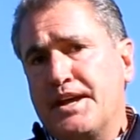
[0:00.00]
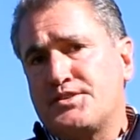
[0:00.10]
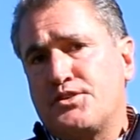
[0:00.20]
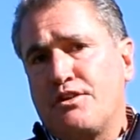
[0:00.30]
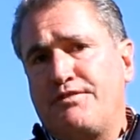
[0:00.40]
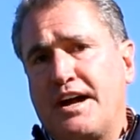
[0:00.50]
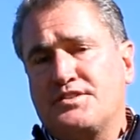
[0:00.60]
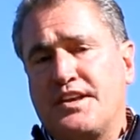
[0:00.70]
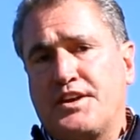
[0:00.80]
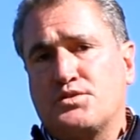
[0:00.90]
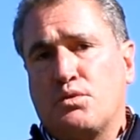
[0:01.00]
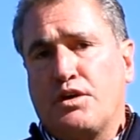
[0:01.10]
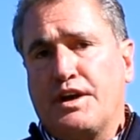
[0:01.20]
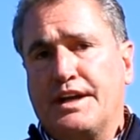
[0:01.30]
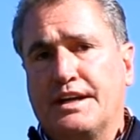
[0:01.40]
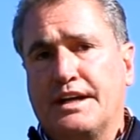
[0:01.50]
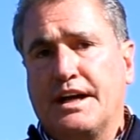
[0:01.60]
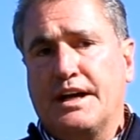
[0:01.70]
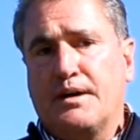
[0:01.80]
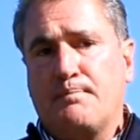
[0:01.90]
a certified sanctuary,
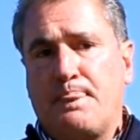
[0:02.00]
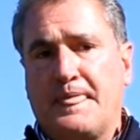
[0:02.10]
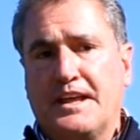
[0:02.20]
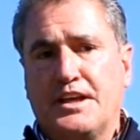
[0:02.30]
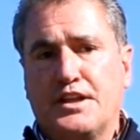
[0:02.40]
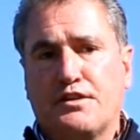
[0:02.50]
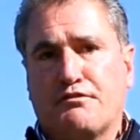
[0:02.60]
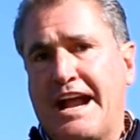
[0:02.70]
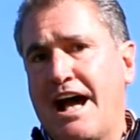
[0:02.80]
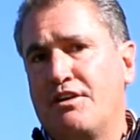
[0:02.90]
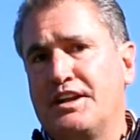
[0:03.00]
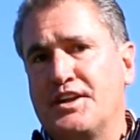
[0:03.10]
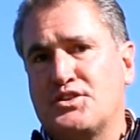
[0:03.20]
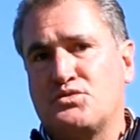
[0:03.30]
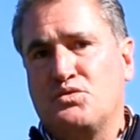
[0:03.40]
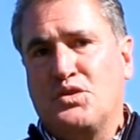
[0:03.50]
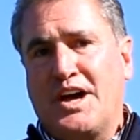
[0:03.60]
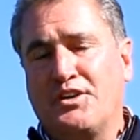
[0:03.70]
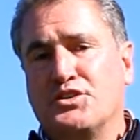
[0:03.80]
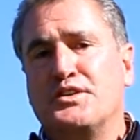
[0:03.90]
the reality is I
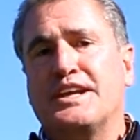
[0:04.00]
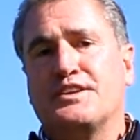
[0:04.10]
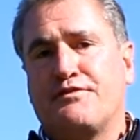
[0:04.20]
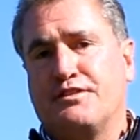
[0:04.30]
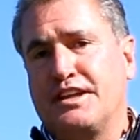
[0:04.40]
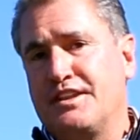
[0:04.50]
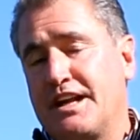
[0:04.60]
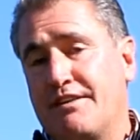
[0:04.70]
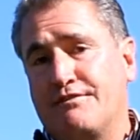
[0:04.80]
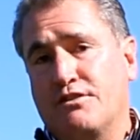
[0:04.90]
don't do anything differently than I've